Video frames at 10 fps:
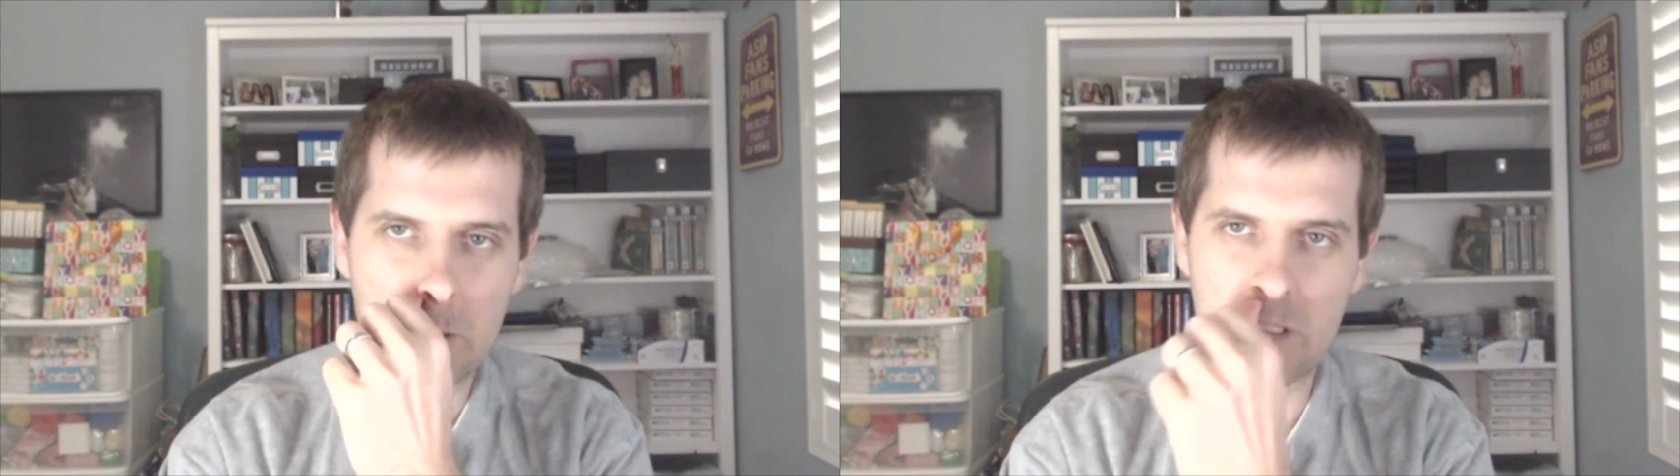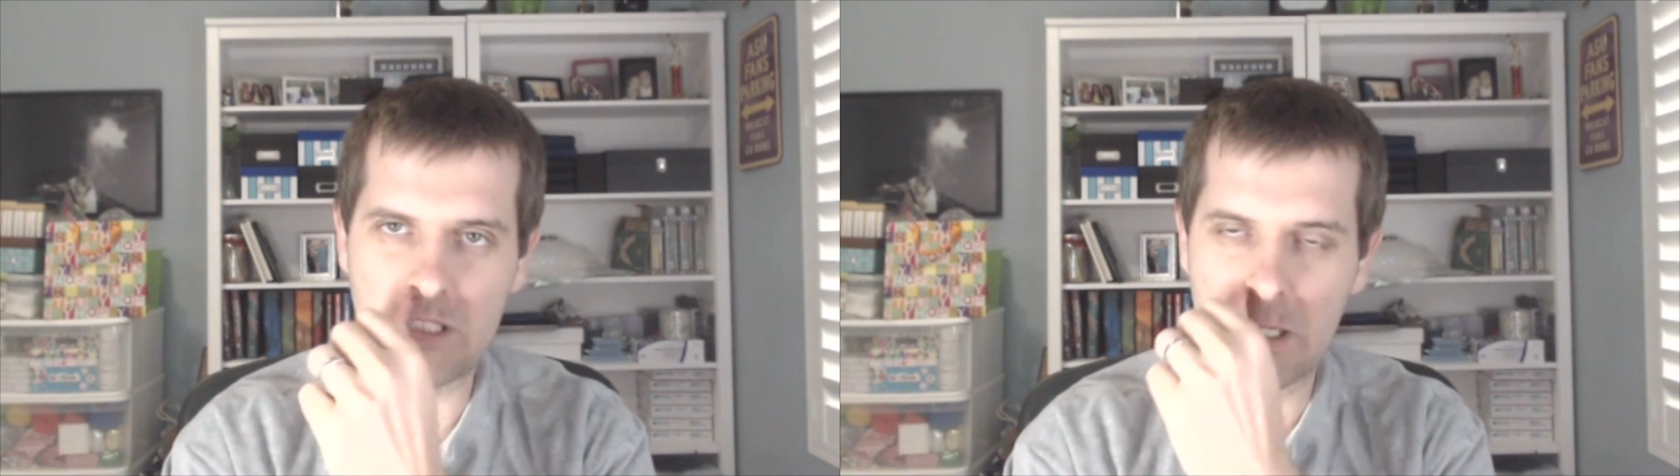
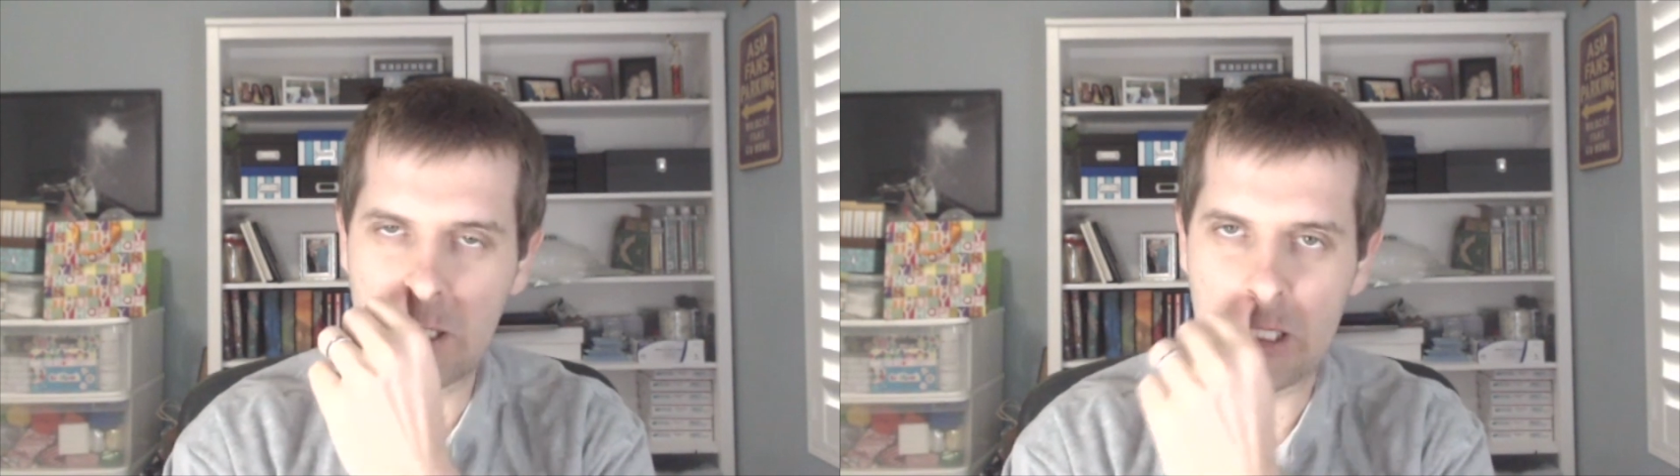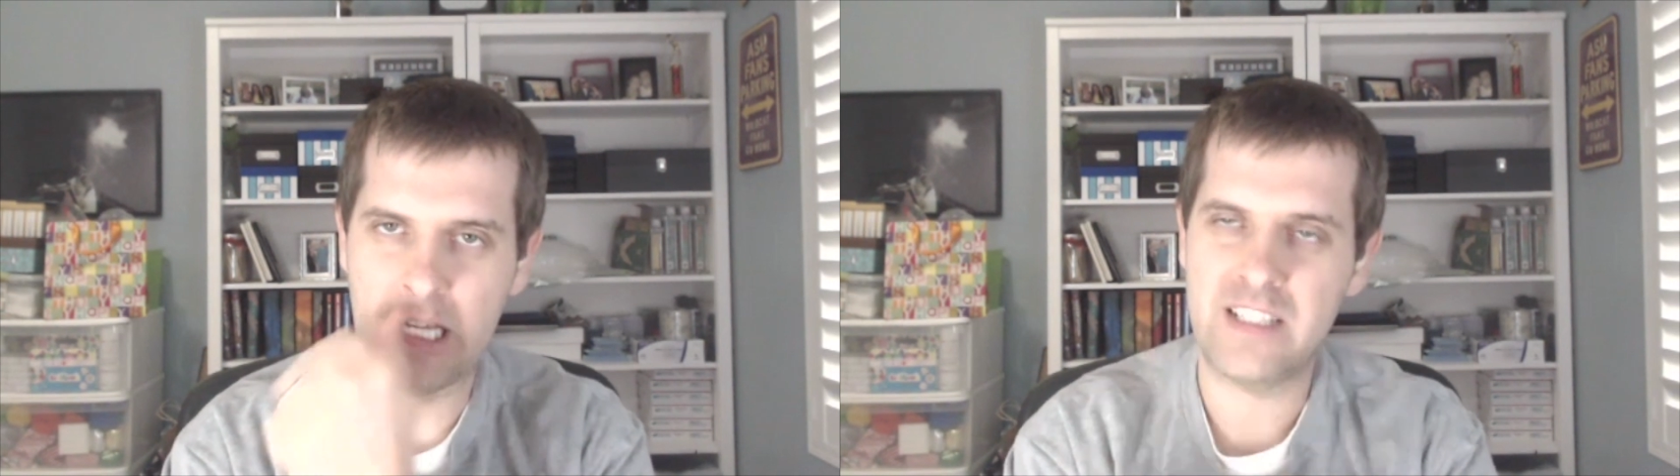because i
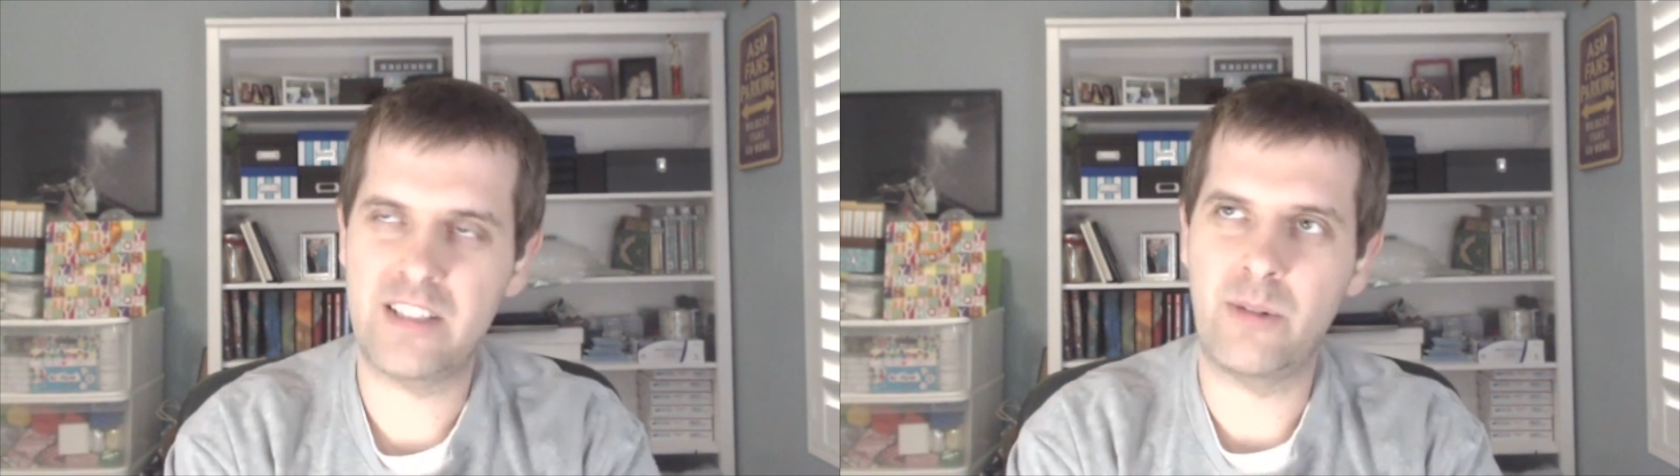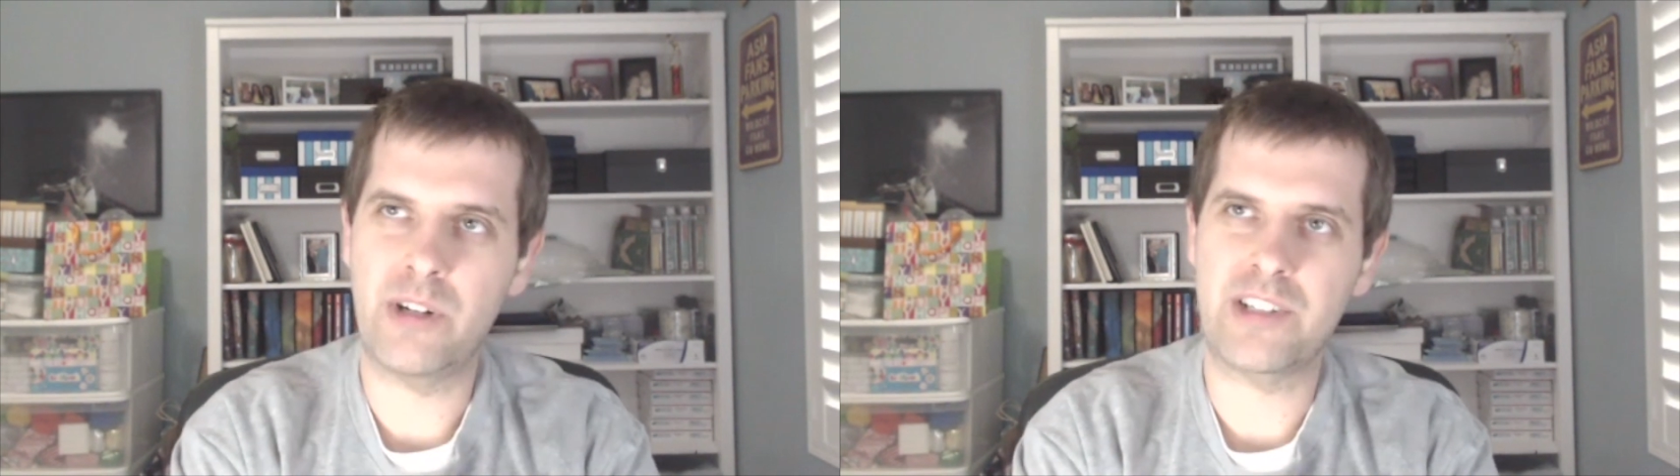get i get
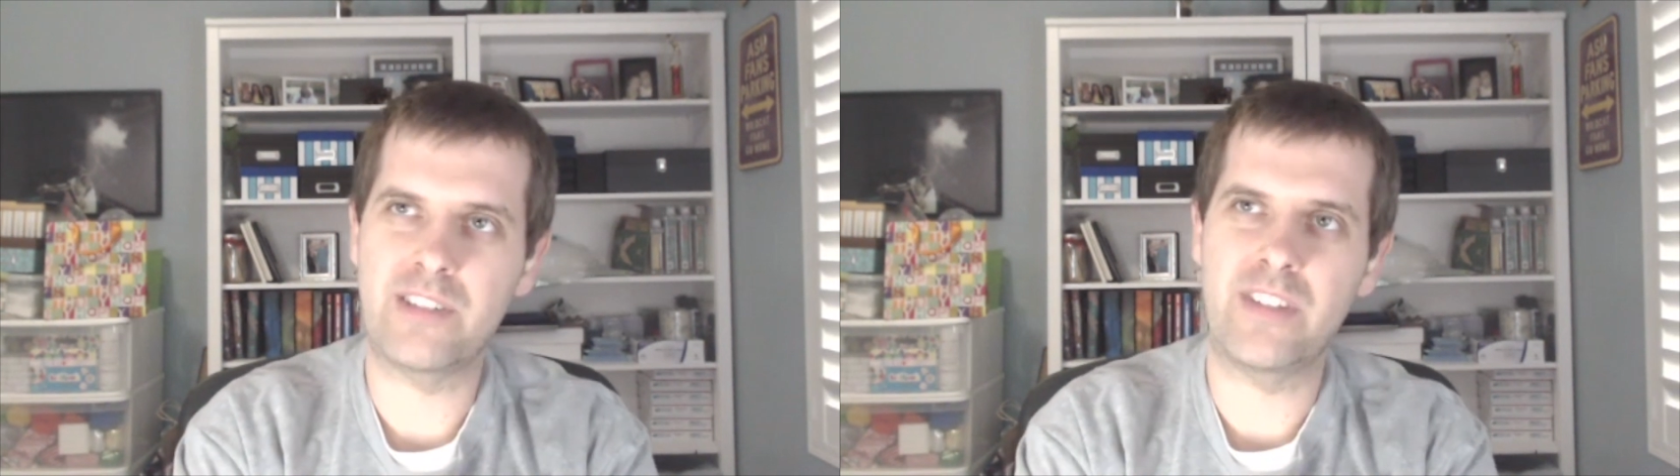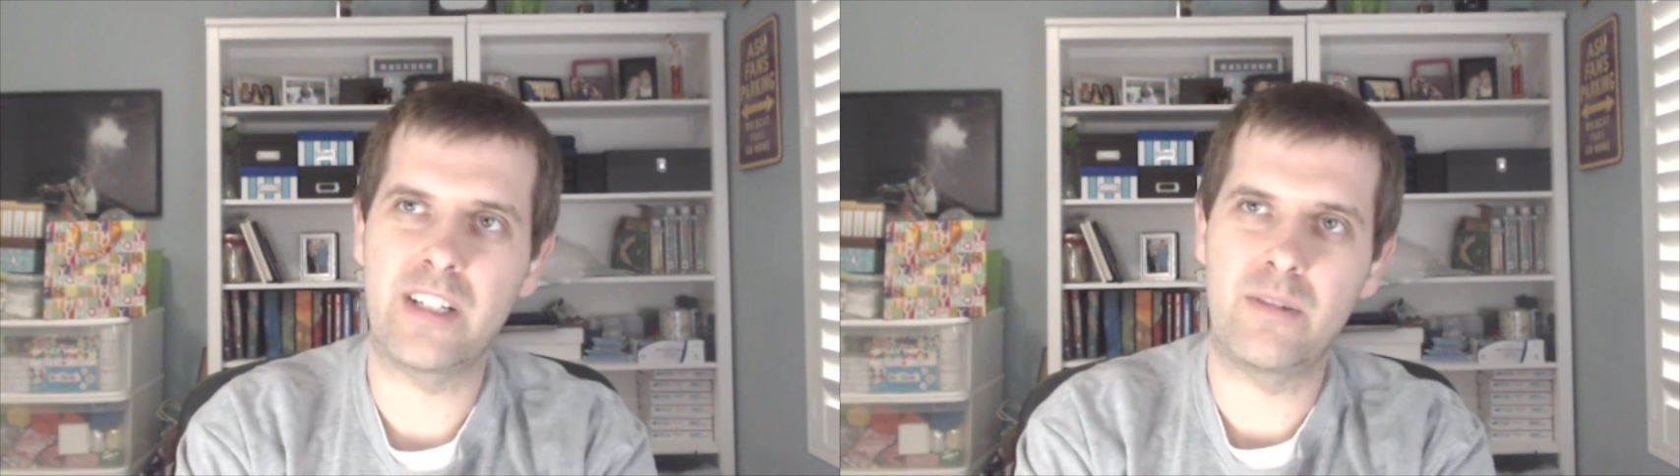the question
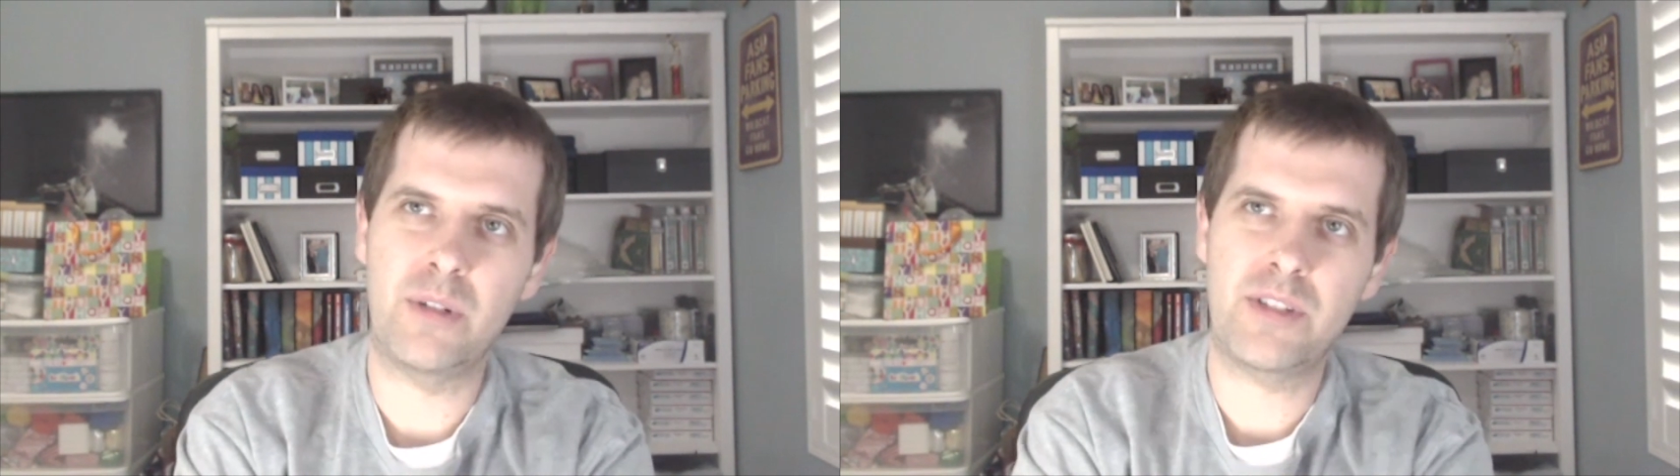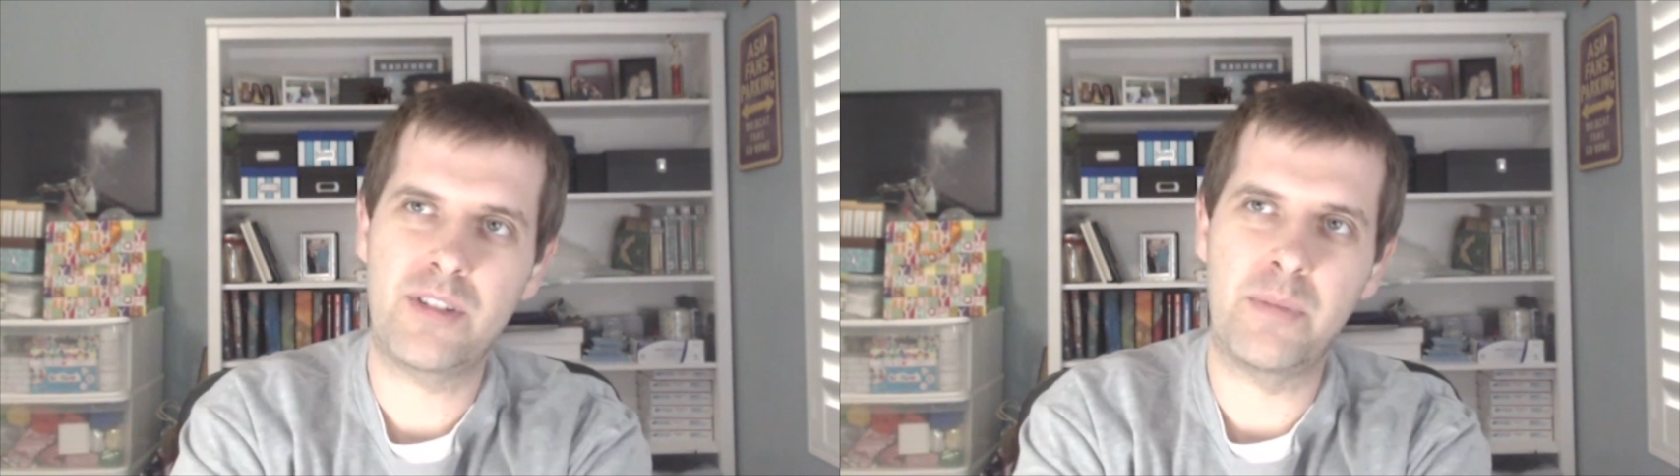of like what's the